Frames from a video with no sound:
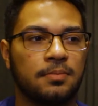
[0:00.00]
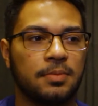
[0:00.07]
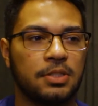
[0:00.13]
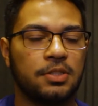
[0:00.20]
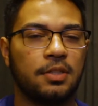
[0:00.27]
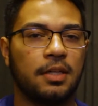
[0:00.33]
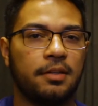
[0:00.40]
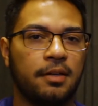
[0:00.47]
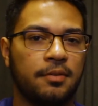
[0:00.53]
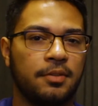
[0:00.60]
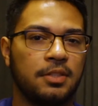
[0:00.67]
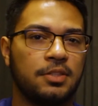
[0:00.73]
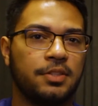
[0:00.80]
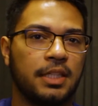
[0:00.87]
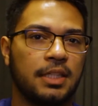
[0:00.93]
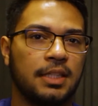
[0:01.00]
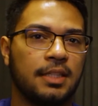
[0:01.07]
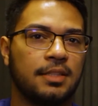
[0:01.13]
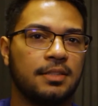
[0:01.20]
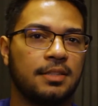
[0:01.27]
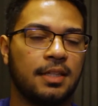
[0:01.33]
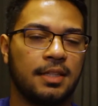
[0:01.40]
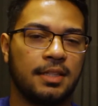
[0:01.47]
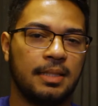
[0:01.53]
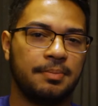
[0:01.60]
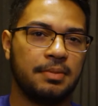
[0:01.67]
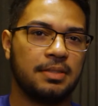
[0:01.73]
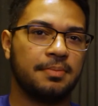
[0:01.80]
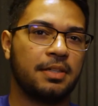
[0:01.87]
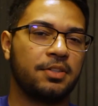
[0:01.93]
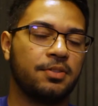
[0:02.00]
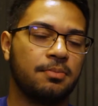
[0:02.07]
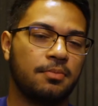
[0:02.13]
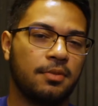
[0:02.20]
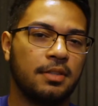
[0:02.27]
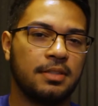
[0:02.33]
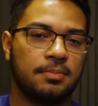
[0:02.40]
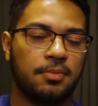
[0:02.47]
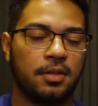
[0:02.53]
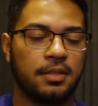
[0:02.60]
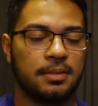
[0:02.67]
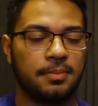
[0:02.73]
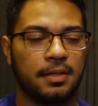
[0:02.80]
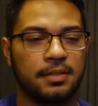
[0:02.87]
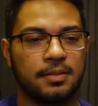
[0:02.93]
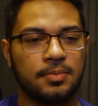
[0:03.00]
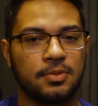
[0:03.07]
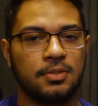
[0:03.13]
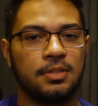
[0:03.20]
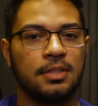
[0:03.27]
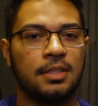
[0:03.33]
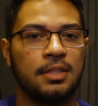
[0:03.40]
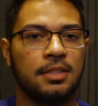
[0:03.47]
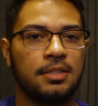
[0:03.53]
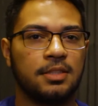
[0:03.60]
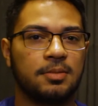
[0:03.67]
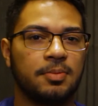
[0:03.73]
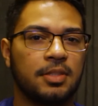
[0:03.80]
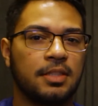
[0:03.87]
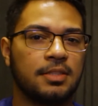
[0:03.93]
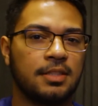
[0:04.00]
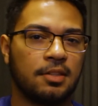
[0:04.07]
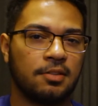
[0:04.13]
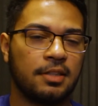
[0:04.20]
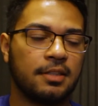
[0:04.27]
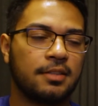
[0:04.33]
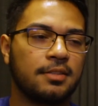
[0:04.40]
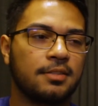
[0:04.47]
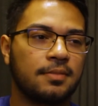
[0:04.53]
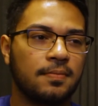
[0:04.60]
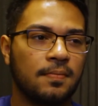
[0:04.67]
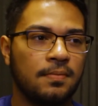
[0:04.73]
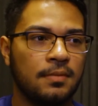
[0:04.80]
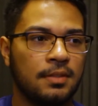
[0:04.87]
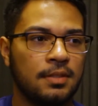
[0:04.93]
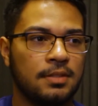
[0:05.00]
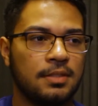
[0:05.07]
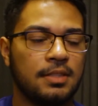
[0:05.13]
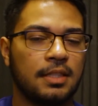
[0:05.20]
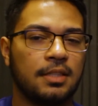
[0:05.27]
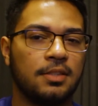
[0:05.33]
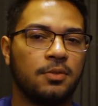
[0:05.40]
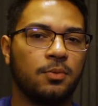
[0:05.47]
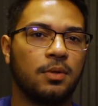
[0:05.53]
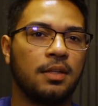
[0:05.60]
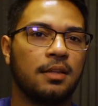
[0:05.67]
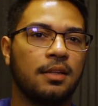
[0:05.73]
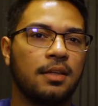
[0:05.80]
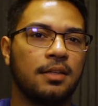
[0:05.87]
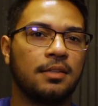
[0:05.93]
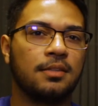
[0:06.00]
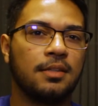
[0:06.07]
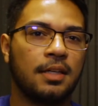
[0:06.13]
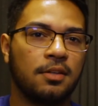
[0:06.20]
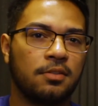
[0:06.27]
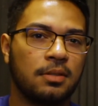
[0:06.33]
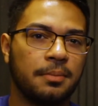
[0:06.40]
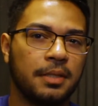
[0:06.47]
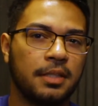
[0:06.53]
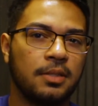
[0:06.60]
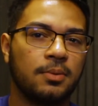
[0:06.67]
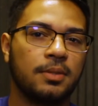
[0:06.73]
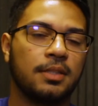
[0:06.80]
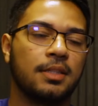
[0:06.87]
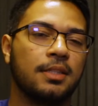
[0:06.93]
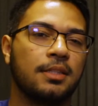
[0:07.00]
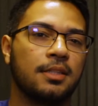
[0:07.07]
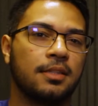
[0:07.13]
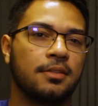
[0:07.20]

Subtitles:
But, you know, I really try to, like, just kind of keep the spectrum as broad as possible just because I don't like sticking to one thing and only making one thing, you